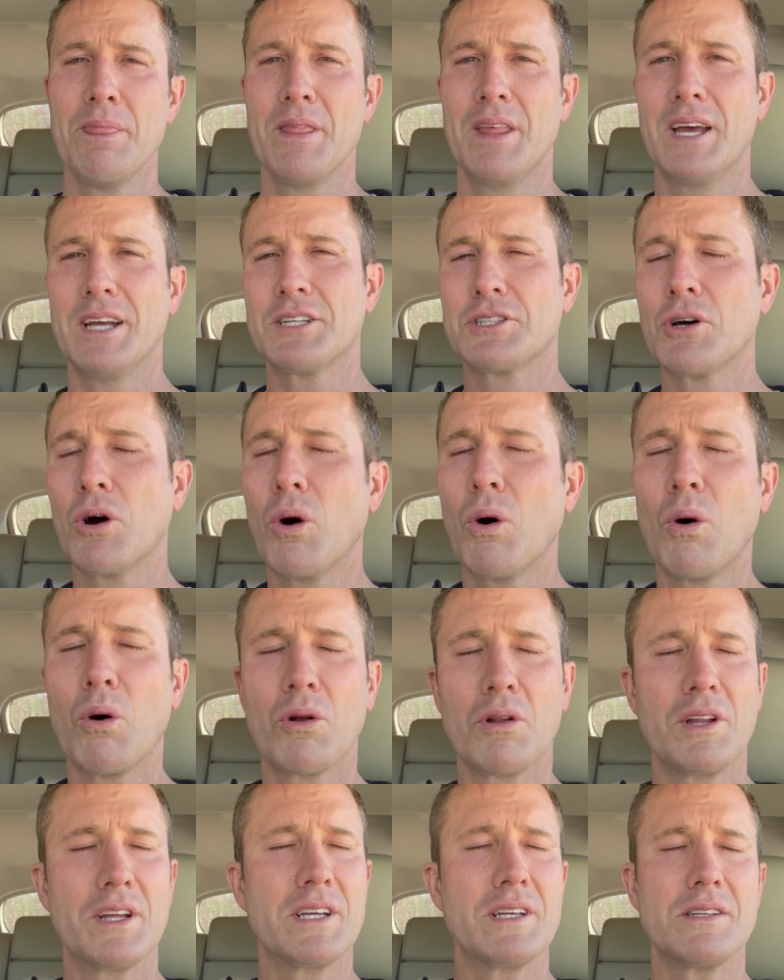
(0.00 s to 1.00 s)
A
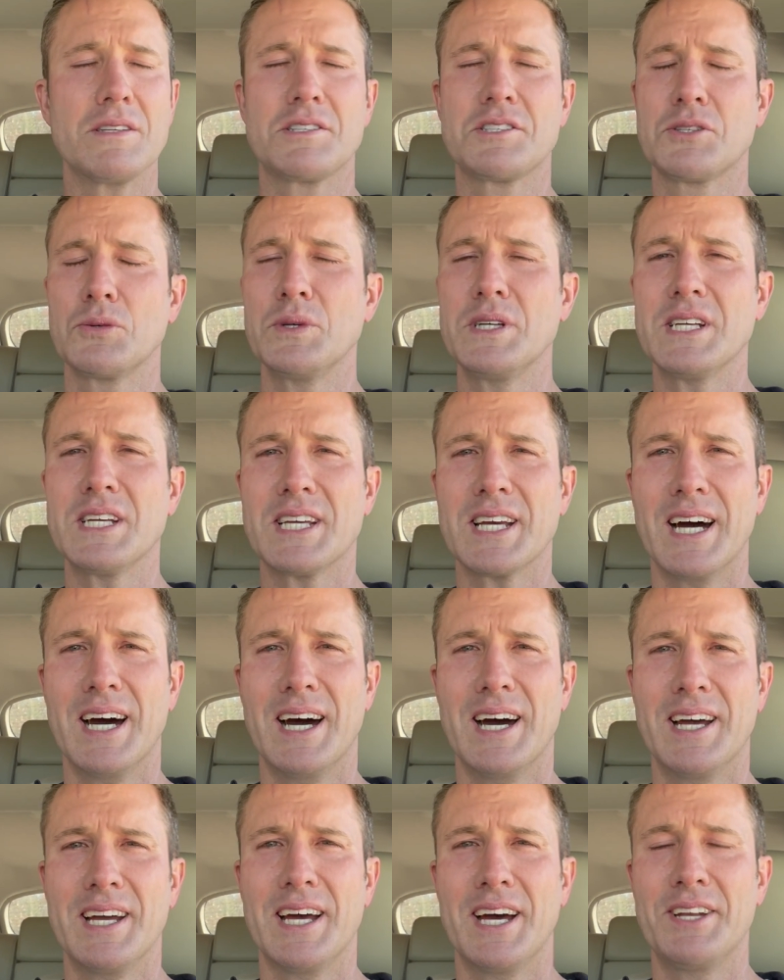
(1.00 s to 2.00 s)
totally sweet
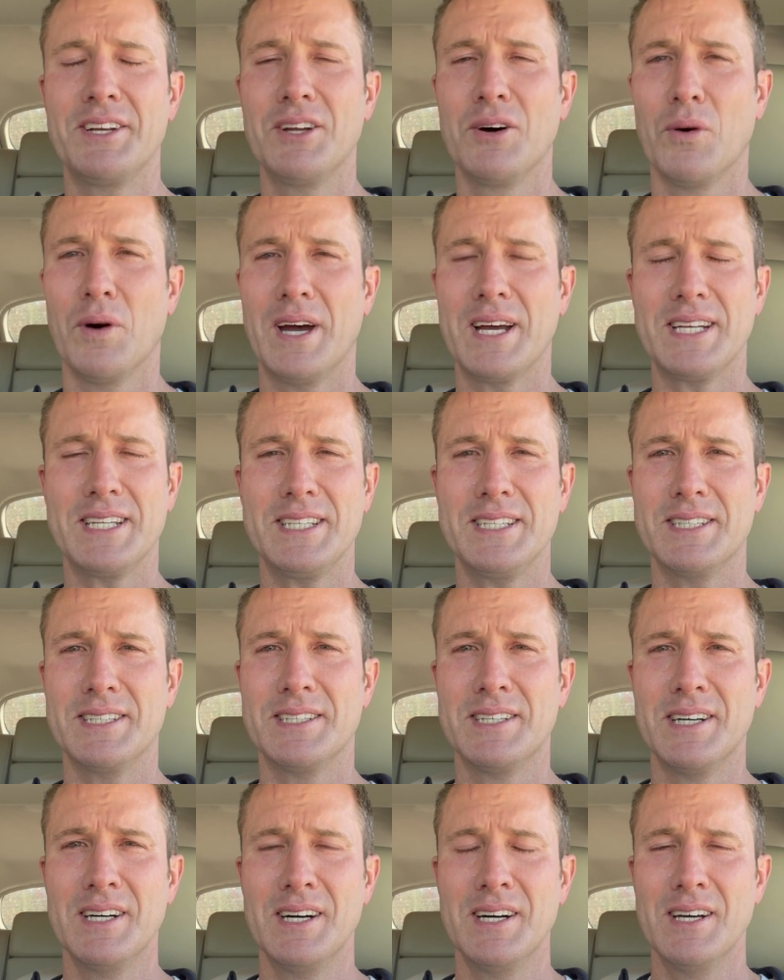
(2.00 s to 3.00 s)
guy, I had no idea.
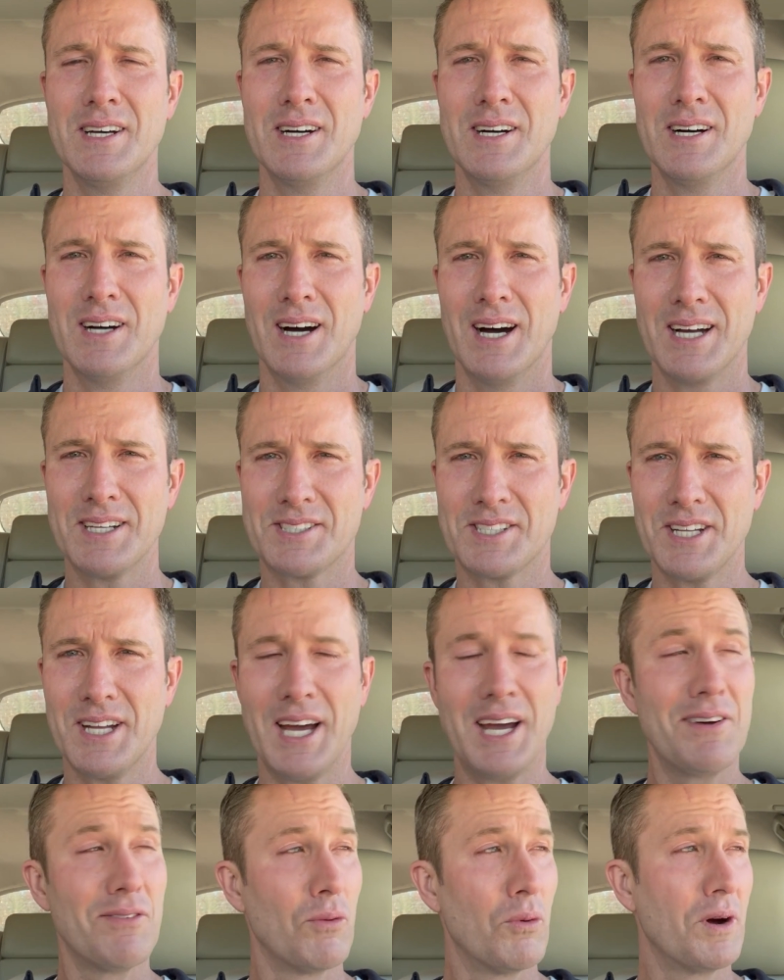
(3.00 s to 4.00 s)
I said, I
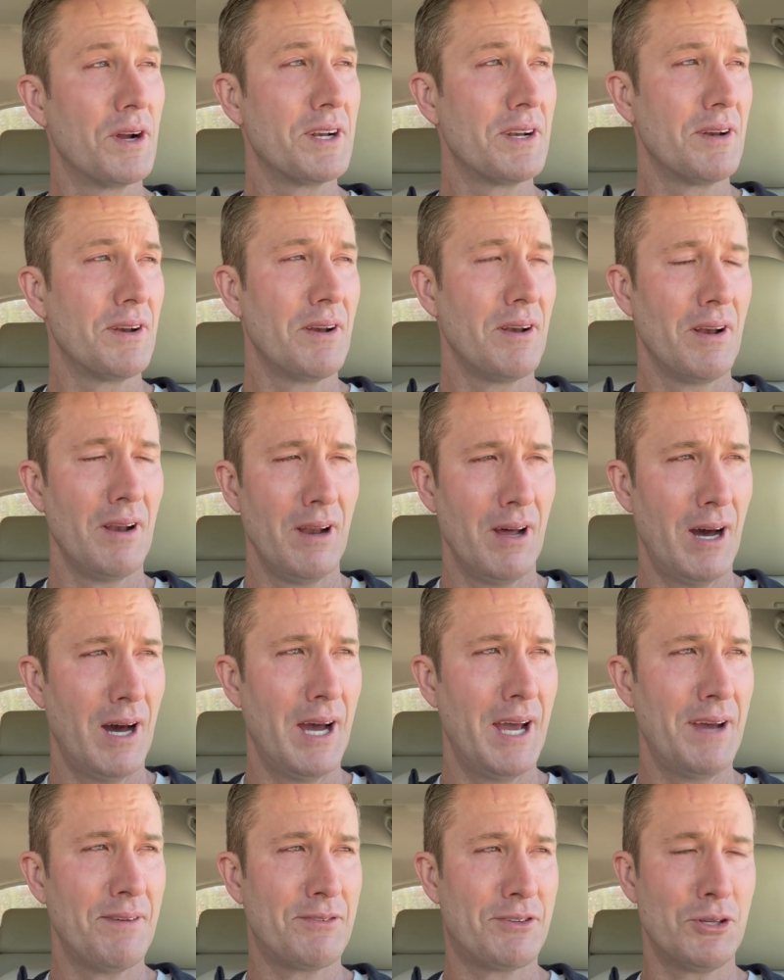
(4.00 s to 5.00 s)

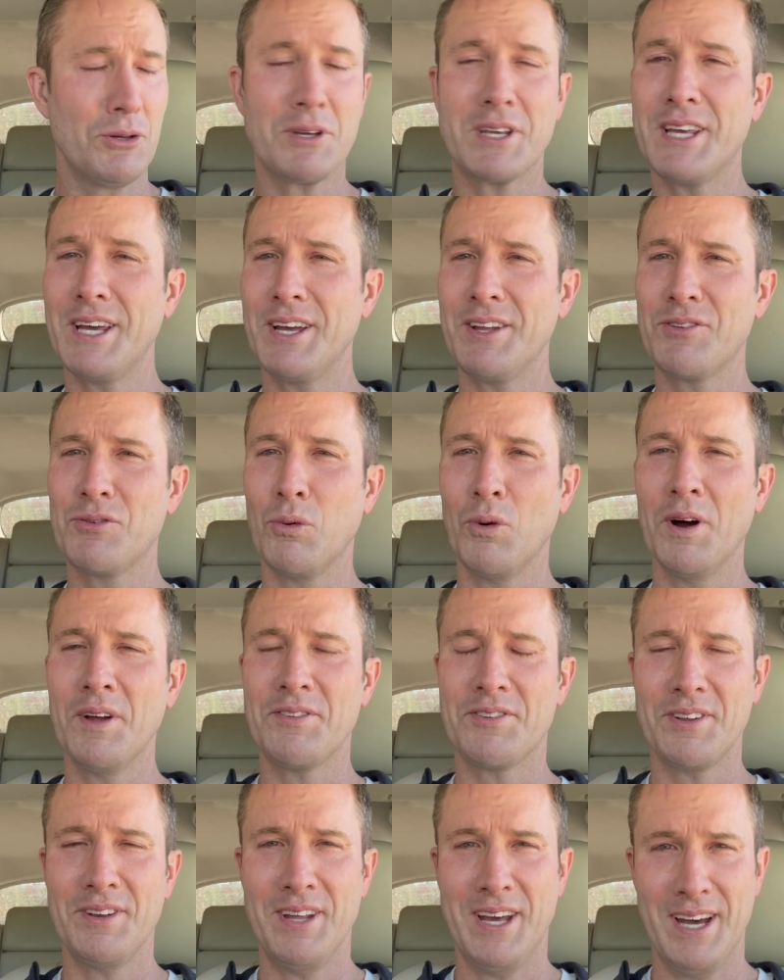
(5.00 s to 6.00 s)
have 2 kids, one's
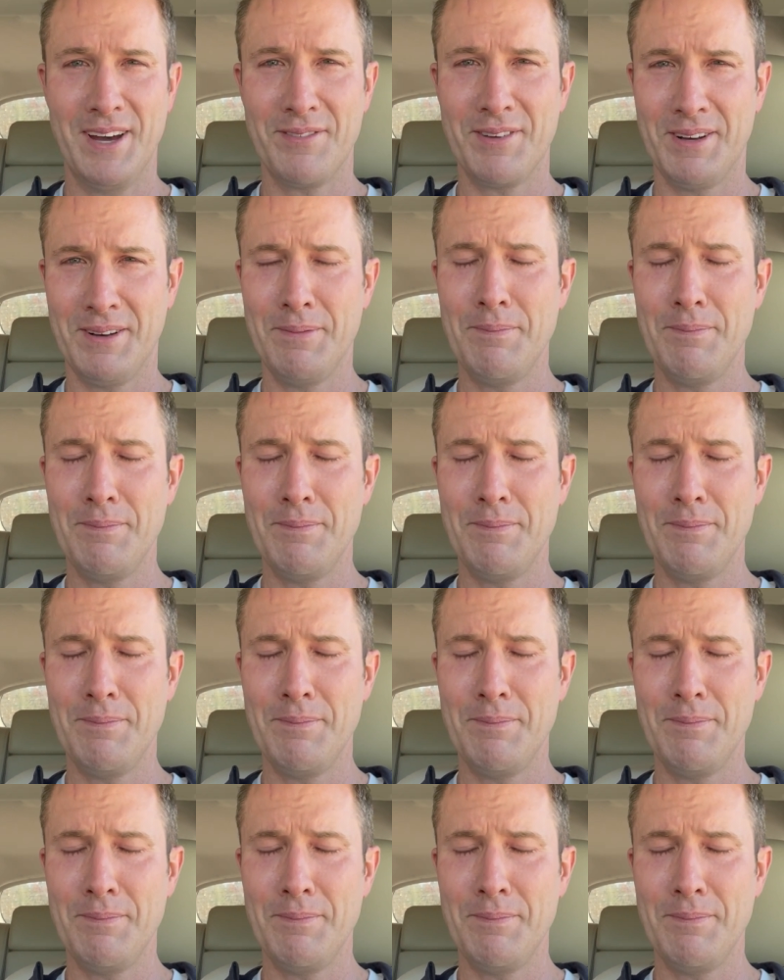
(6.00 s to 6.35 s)
in heaven